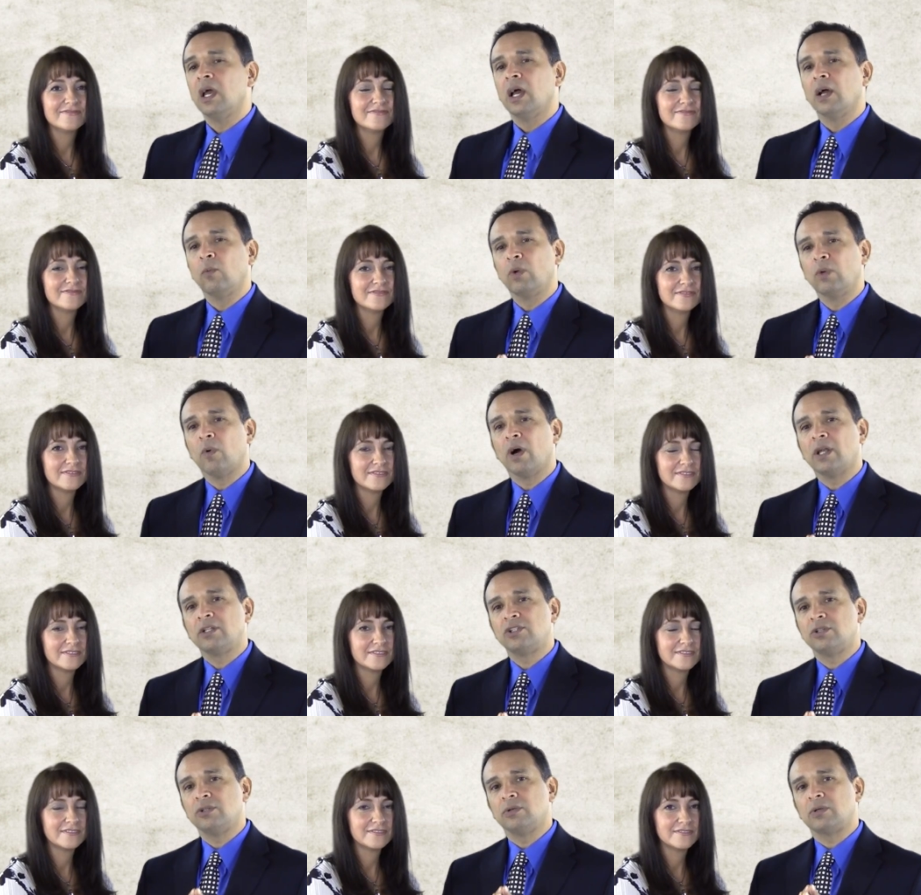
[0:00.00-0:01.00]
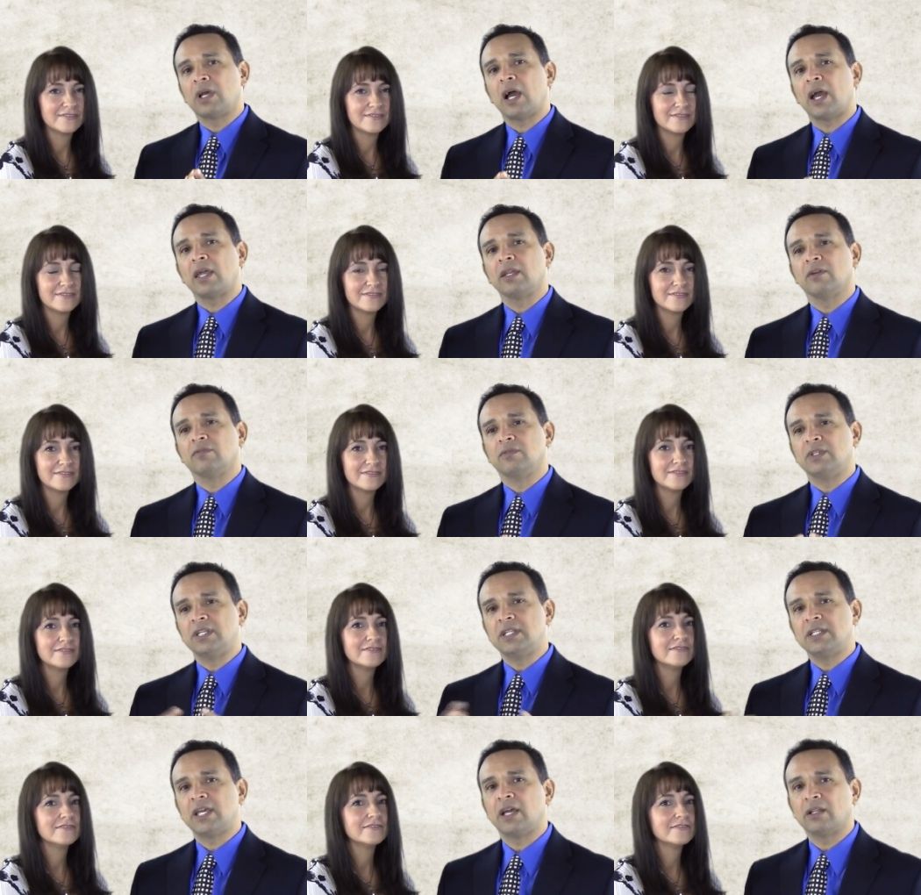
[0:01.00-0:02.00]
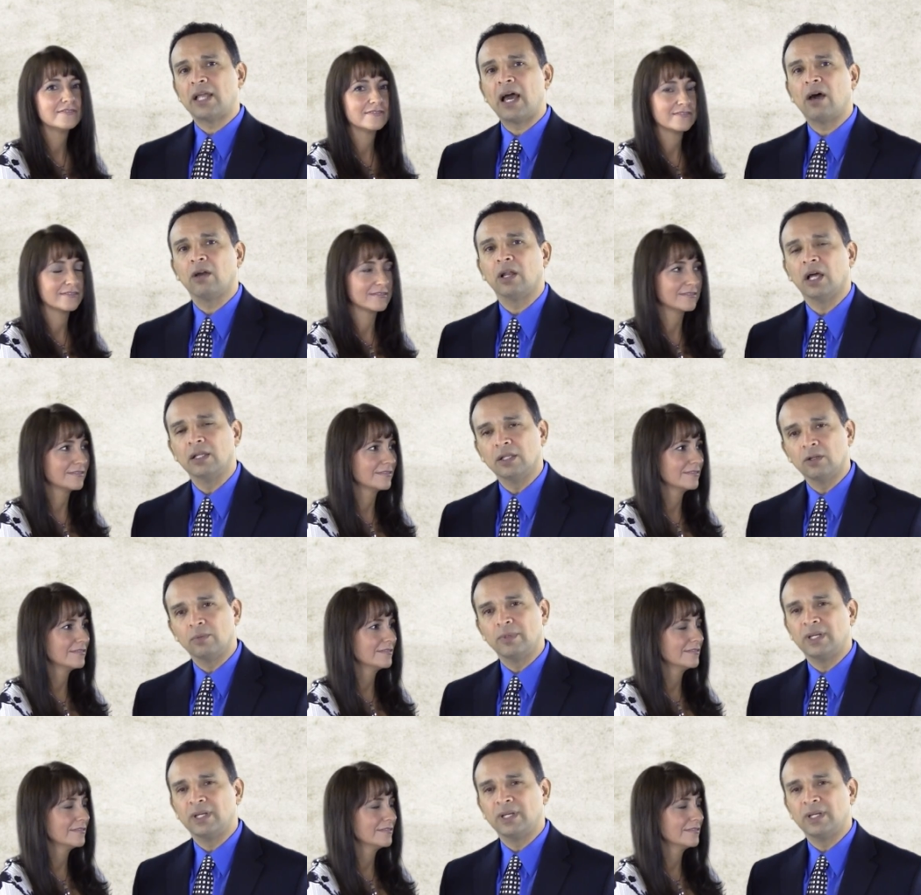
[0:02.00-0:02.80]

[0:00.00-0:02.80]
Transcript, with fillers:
Speaker 1: We want to kind of detail out a little